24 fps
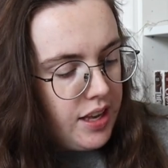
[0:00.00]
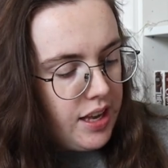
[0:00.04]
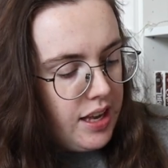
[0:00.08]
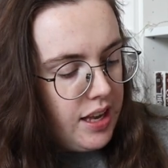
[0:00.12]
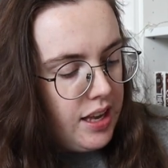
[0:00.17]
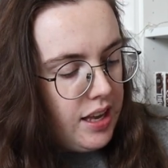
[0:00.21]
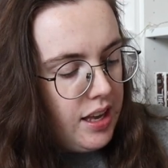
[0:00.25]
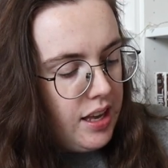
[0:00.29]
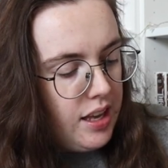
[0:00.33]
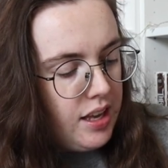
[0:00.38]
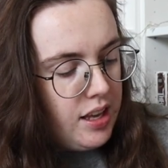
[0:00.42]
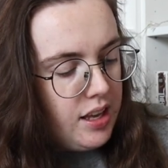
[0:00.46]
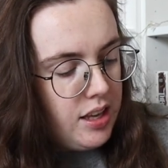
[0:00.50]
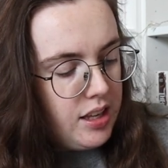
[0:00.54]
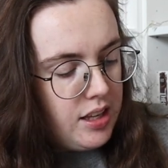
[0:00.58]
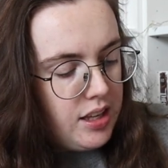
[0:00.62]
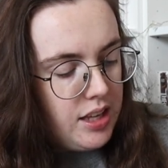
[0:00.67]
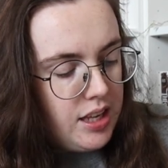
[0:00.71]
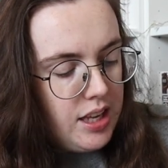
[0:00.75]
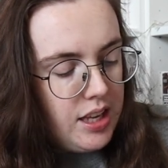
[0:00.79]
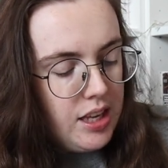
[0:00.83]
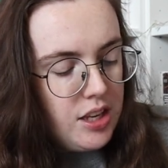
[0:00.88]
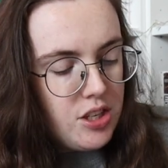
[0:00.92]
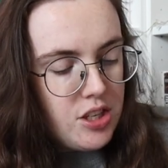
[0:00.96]
a
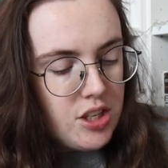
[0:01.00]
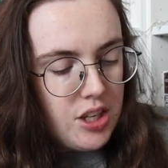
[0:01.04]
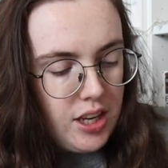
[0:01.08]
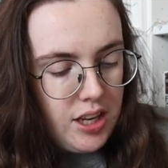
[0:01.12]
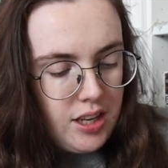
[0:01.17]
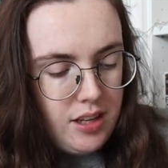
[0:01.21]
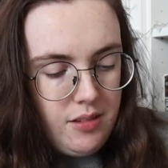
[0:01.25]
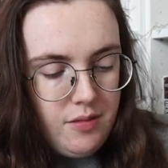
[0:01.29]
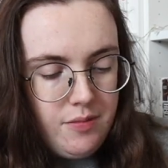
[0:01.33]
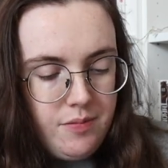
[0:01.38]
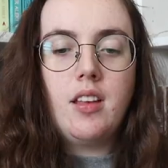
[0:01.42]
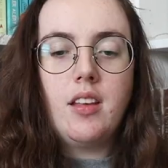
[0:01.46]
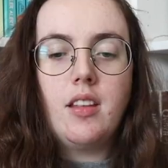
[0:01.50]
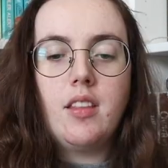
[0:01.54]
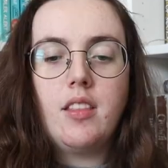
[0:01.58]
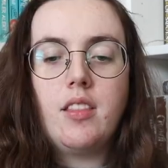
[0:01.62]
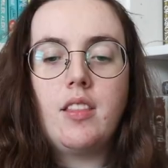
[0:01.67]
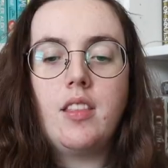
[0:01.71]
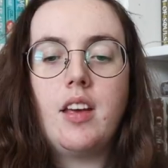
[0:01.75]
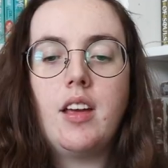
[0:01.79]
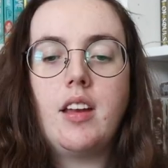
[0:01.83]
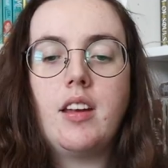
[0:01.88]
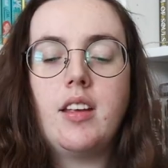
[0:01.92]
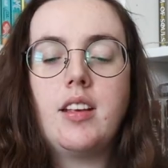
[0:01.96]
keychain
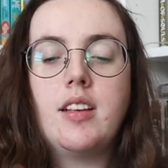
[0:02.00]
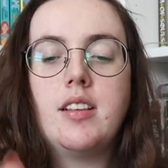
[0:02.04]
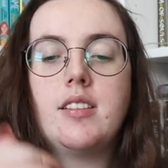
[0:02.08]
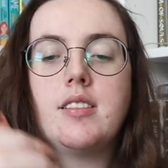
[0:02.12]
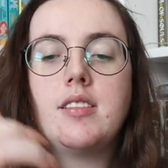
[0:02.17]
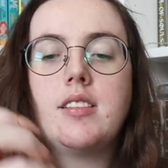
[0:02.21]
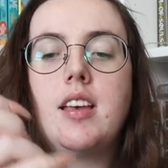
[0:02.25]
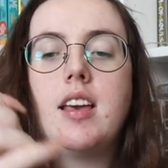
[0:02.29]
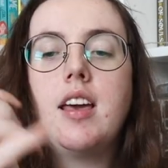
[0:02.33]
that is